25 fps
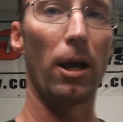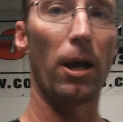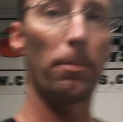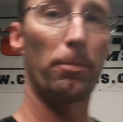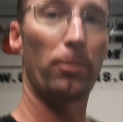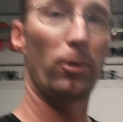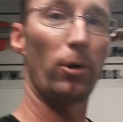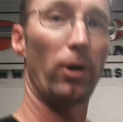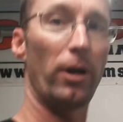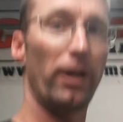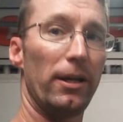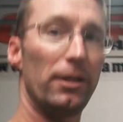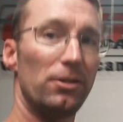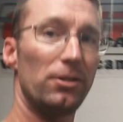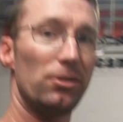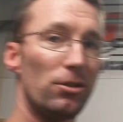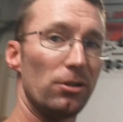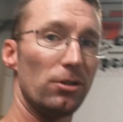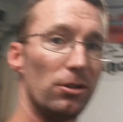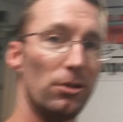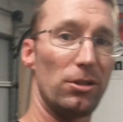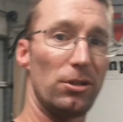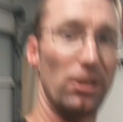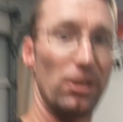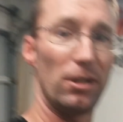upgrades
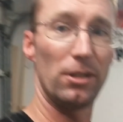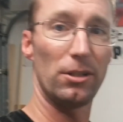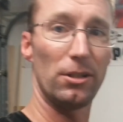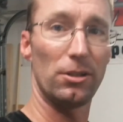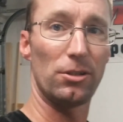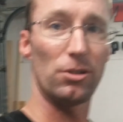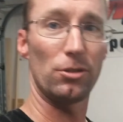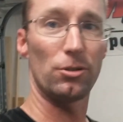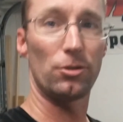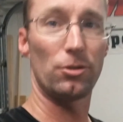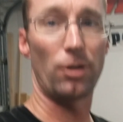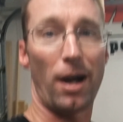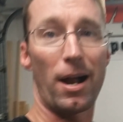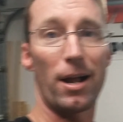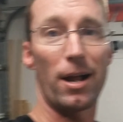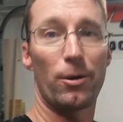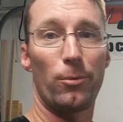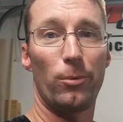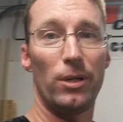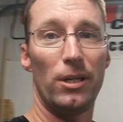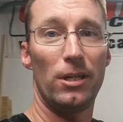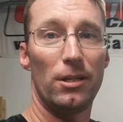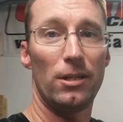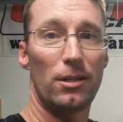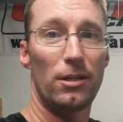since drag
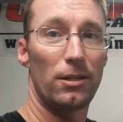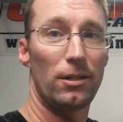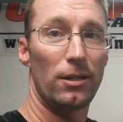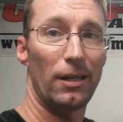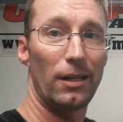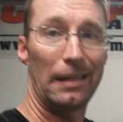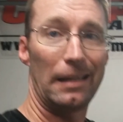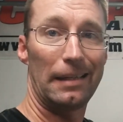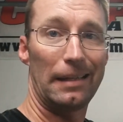week